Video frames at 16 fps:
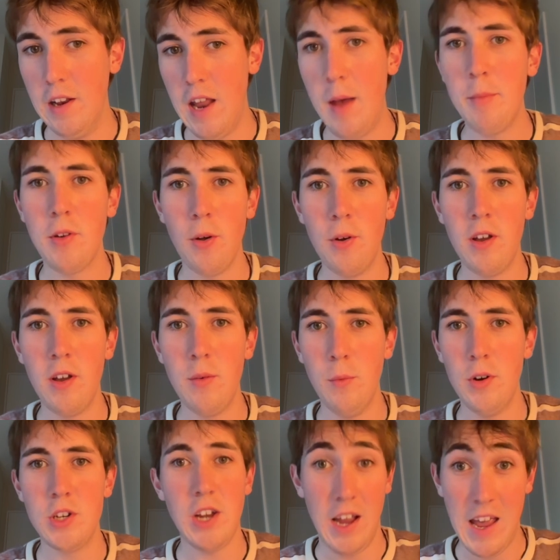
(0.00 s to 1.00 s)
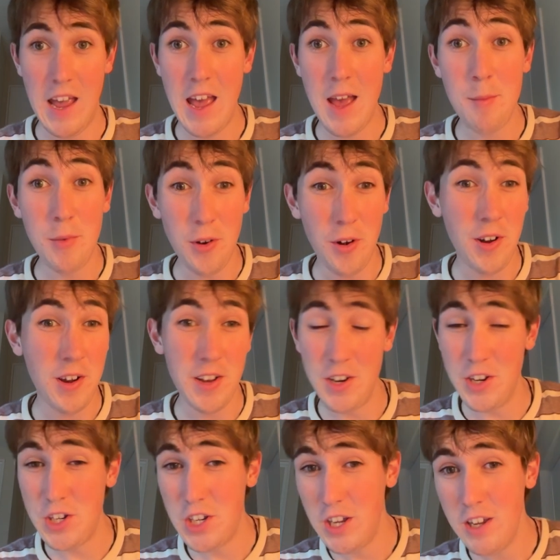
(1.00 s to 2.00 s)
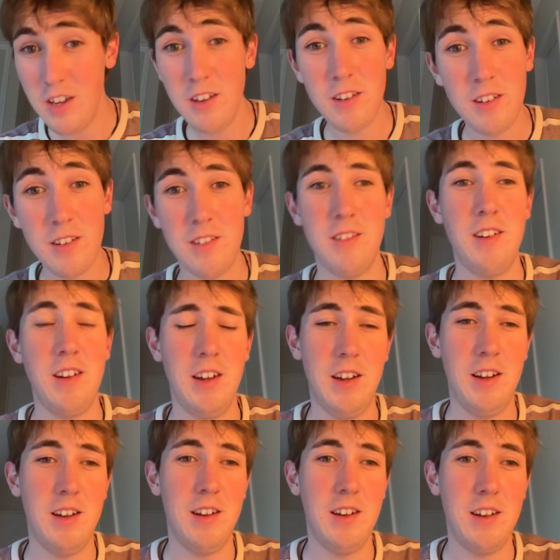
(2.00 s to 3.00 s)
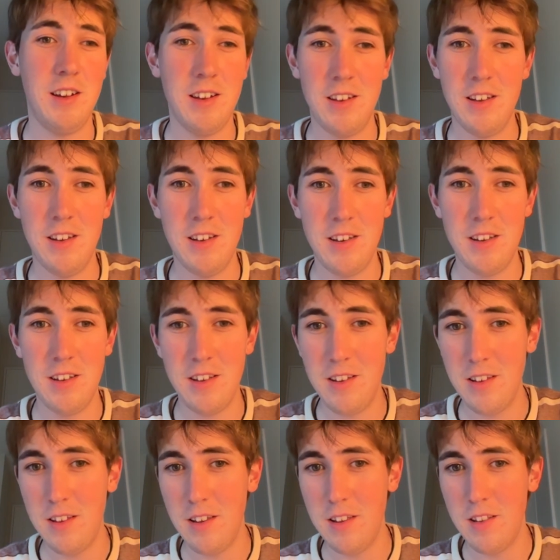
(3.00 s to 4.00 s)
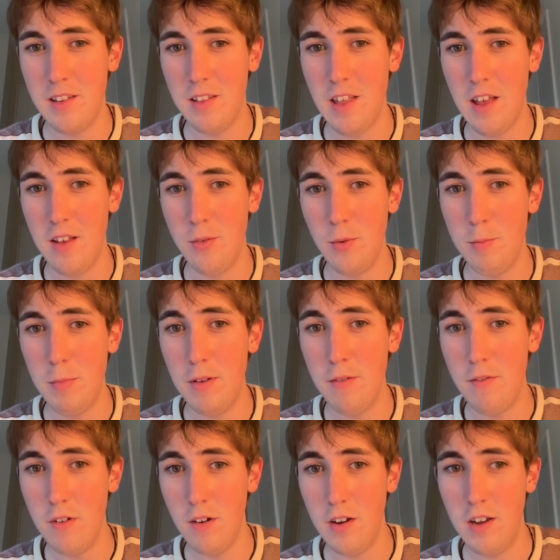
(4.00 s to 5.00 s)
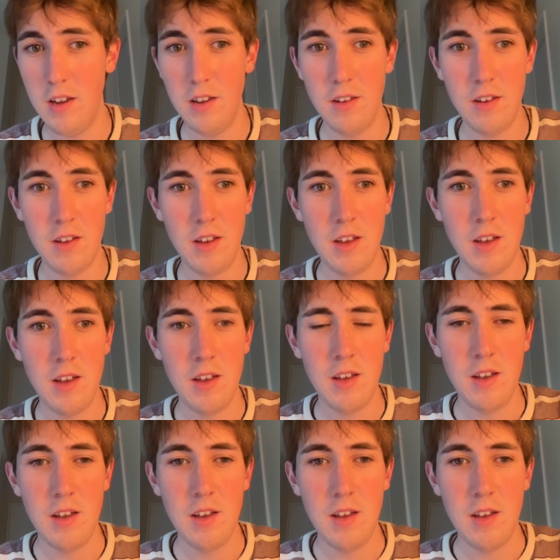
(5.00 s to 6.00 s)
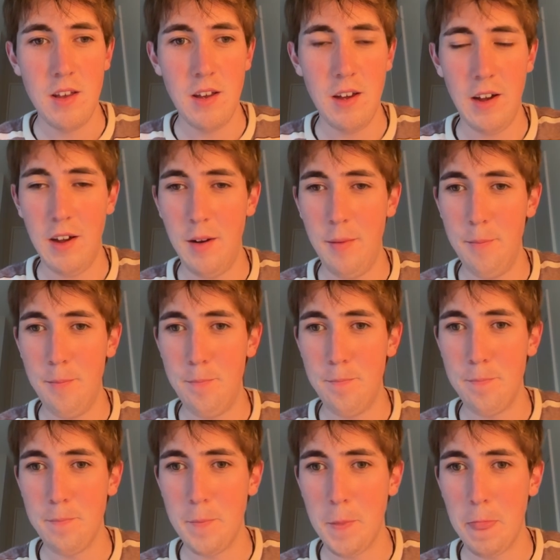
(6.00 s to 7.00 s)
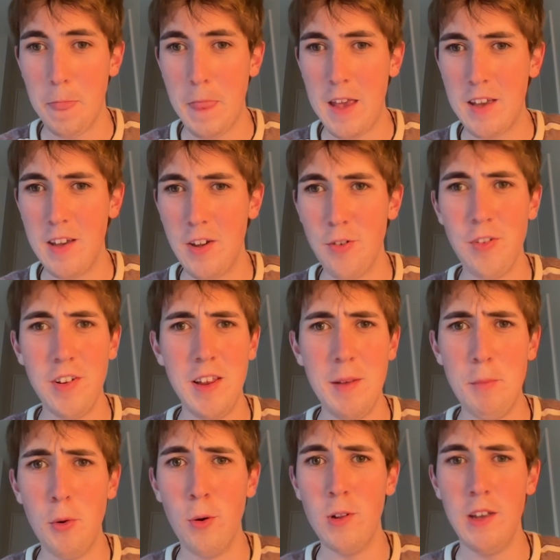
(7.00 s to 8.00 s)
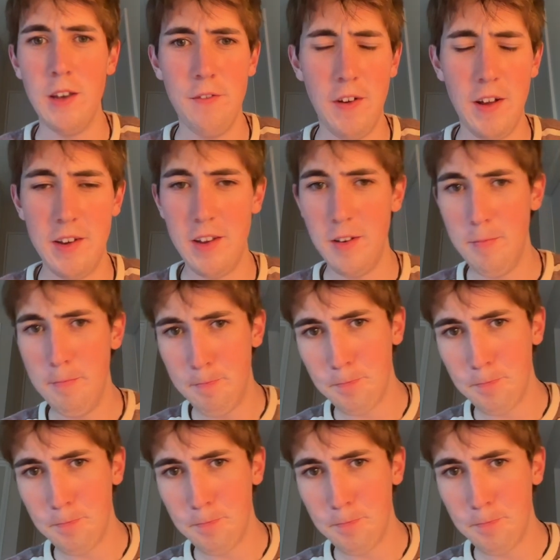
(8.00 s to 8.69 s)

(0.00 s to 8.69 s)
app token, which I am not going to share. That would be that could go really poorly if I did.